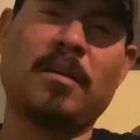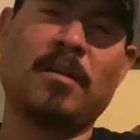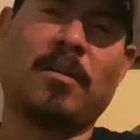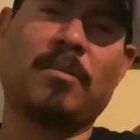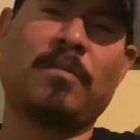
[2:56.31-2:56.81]

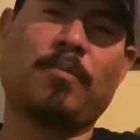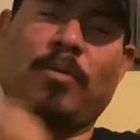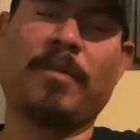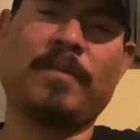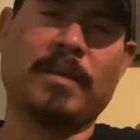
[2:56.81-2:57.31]
all the
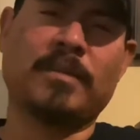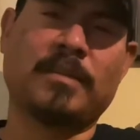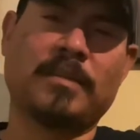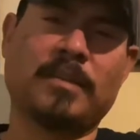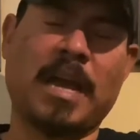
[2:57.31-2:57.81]
previous
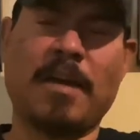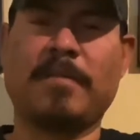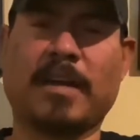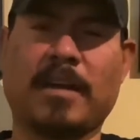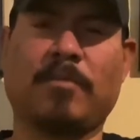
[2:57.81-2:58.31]

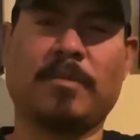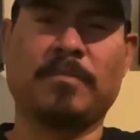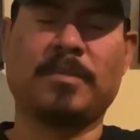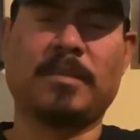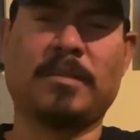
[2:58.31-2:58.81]
Havok albums.
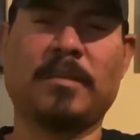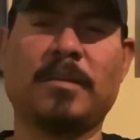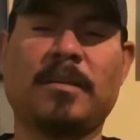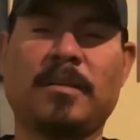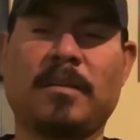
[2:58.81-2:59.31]

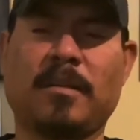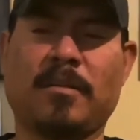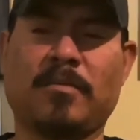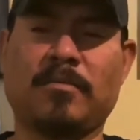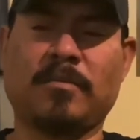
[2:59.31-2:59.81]

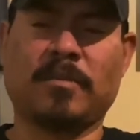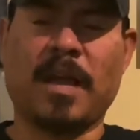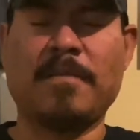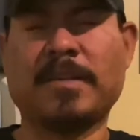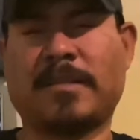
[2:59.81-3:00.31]

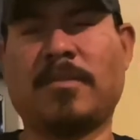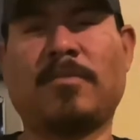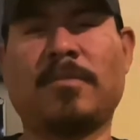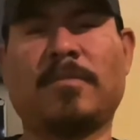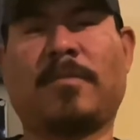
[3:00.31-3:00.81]
Havok's
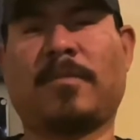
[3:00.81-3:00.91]
known for